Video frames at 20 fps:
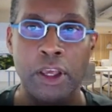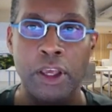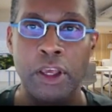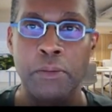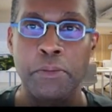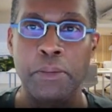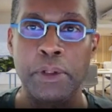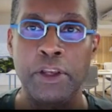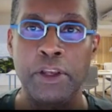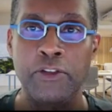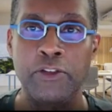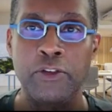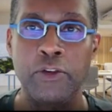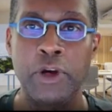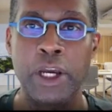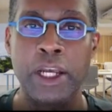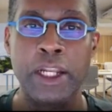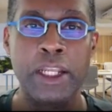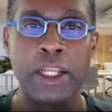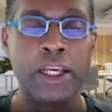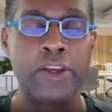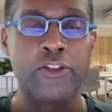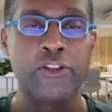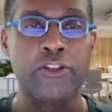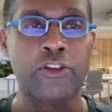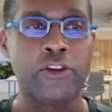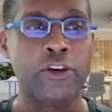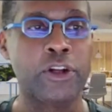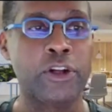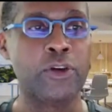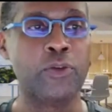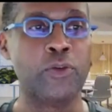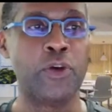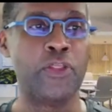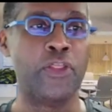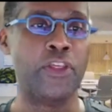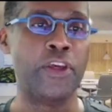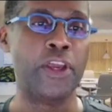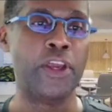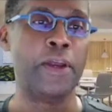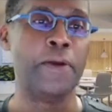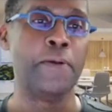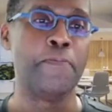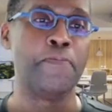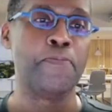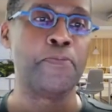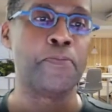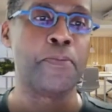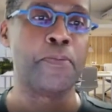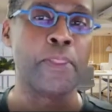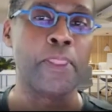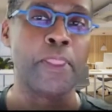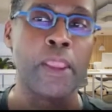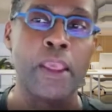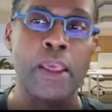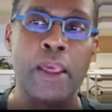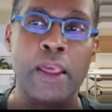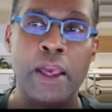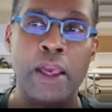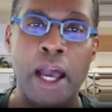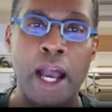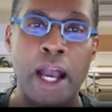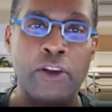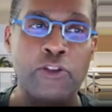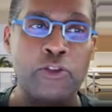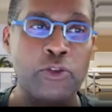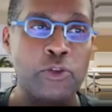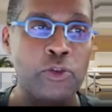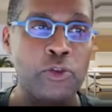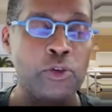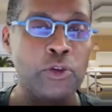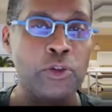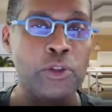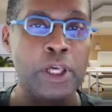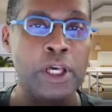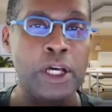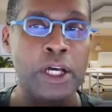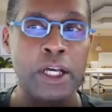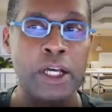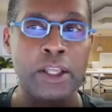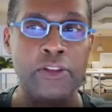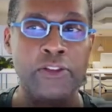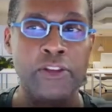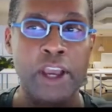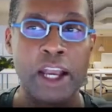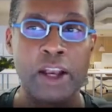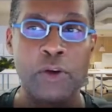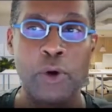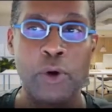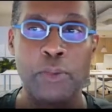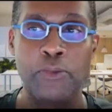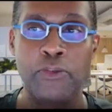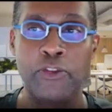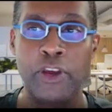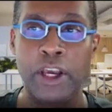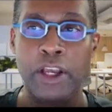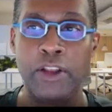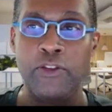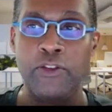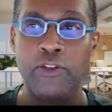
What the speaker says: But let's go ahead and get started with the actual tech website.